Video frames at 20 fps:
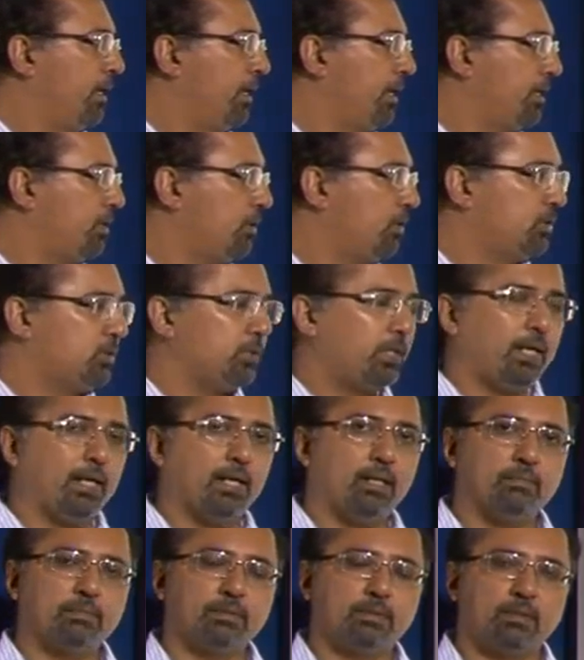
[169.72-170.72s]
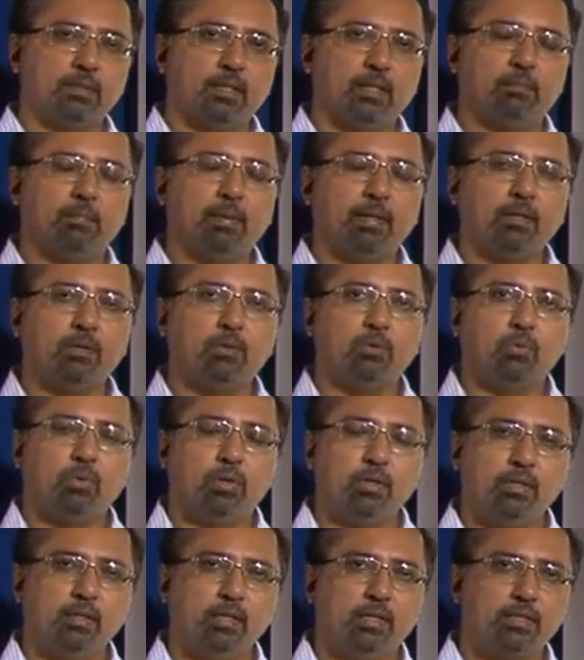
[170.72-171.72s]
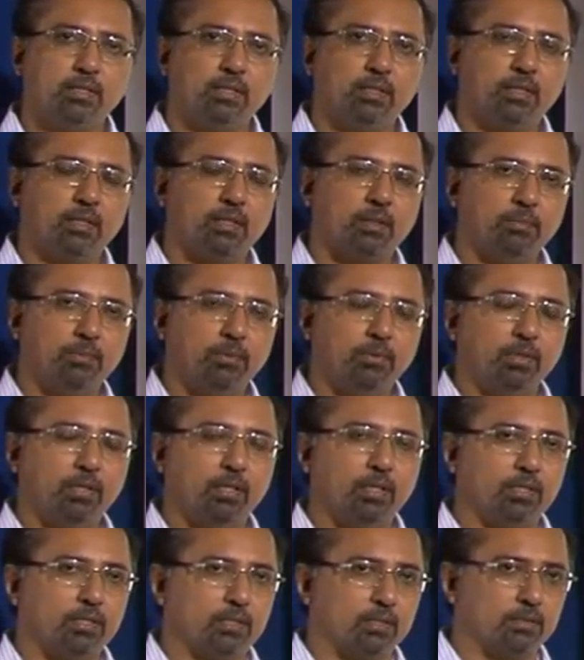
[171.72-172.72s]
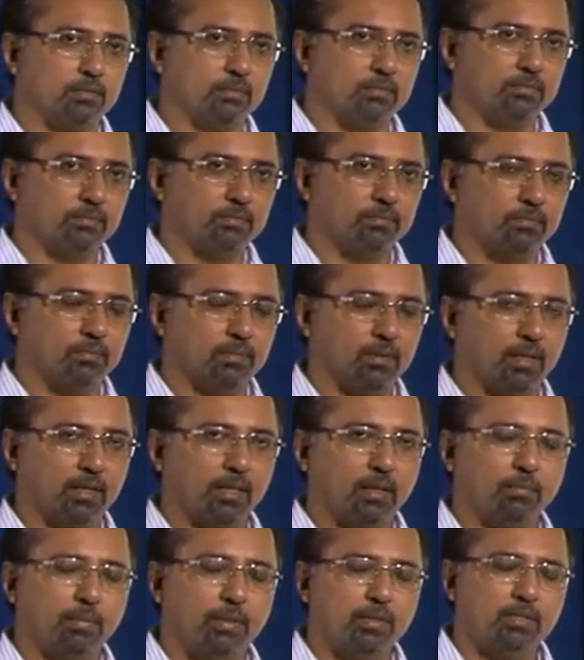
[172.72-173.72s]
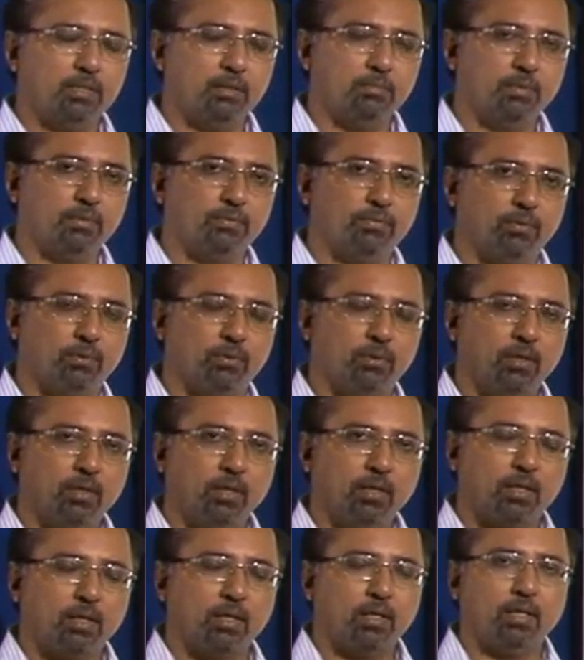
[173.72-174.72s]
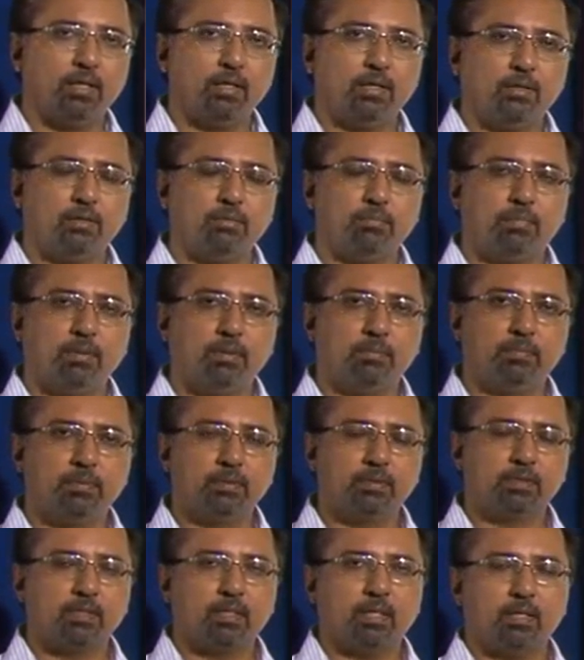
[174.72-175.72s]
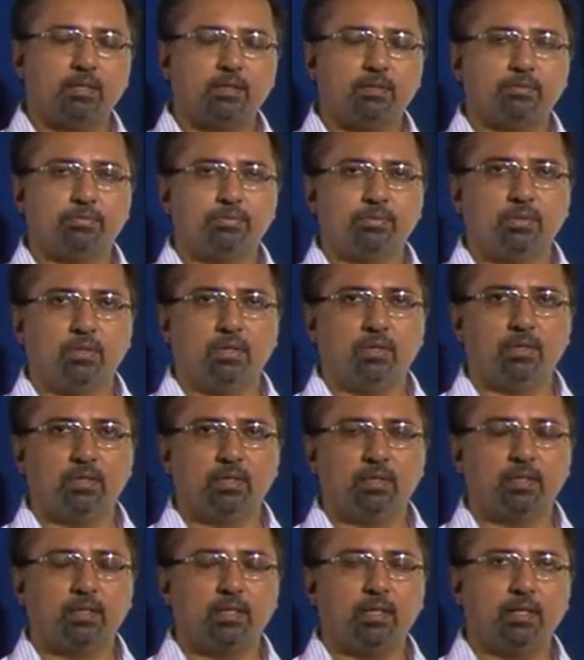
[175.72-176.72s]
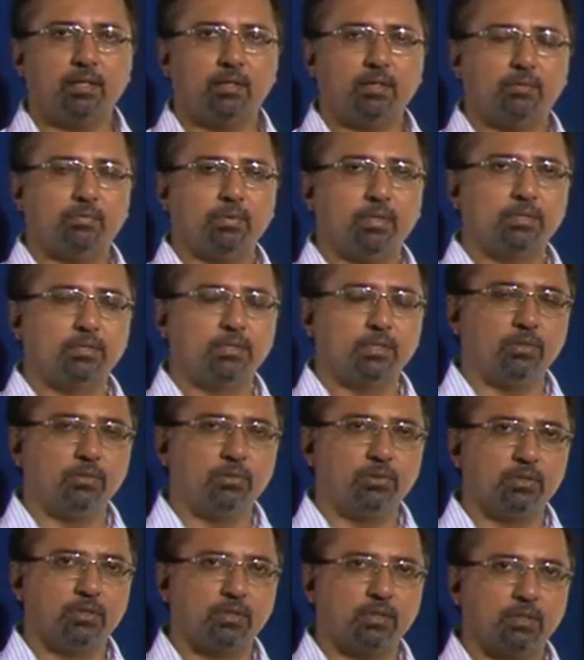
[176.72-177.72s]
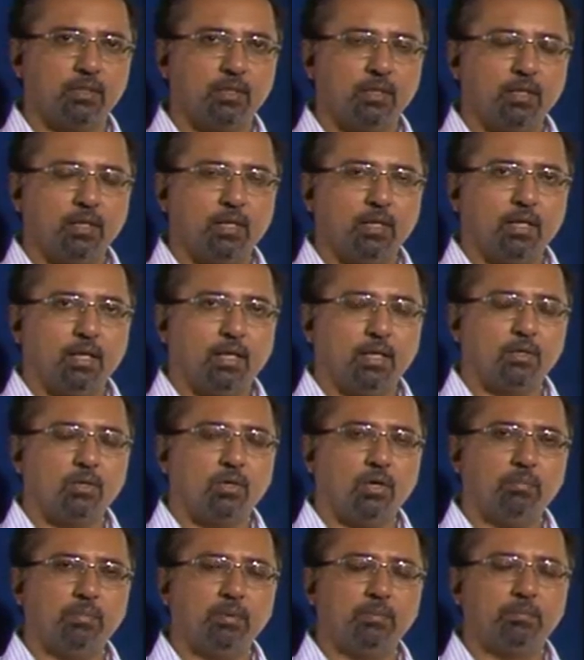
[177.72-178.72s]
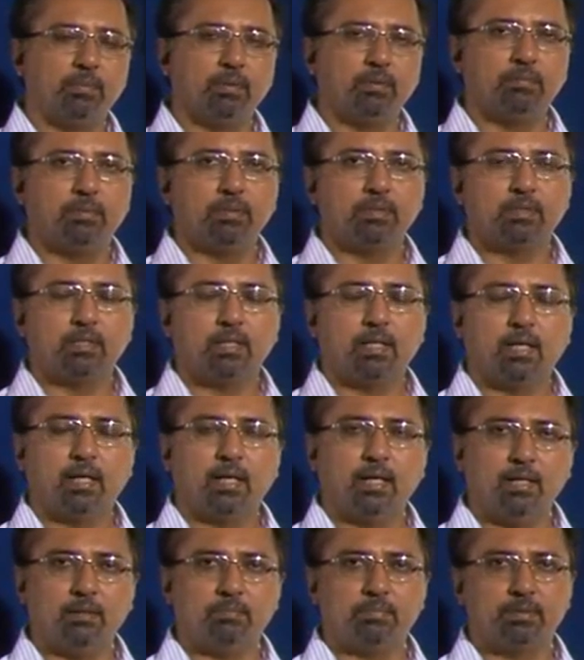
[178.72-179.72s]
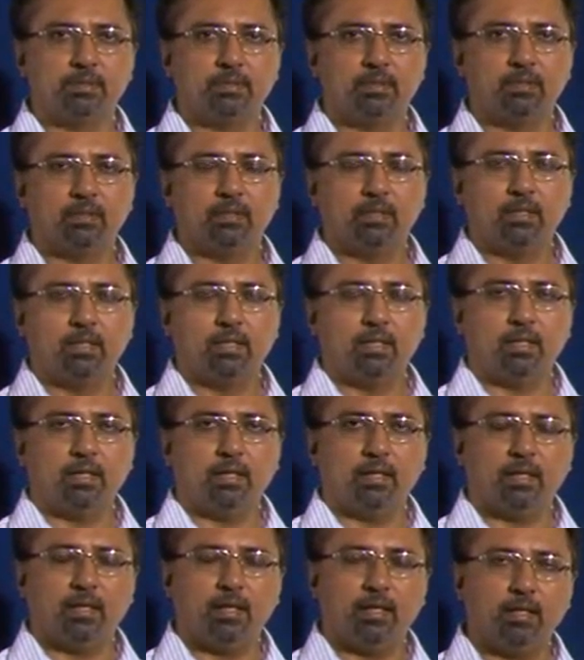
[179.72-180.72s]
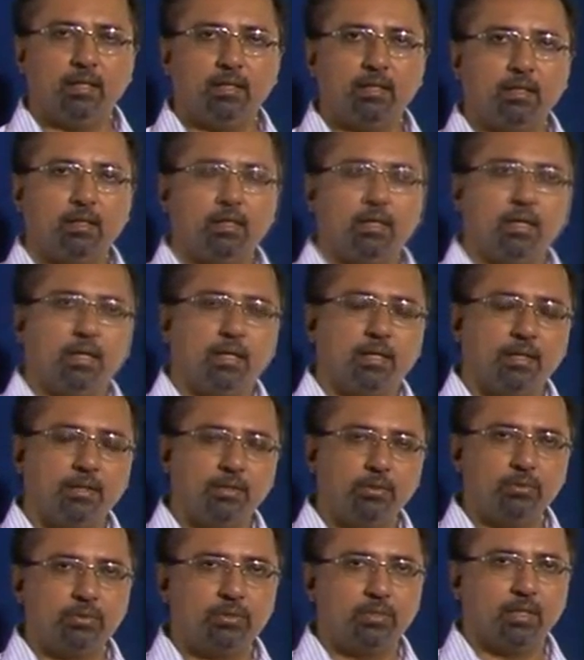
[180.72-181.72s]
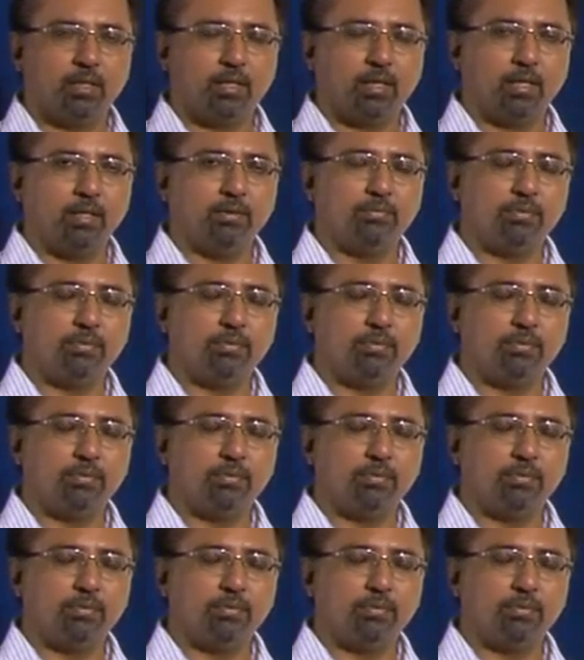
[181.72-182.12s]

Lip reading: It also helps in better coordination and communication. Like I mentioned before, clarity of purpose, clarity of thought, and clarity of execution and common purpose helps in reducing any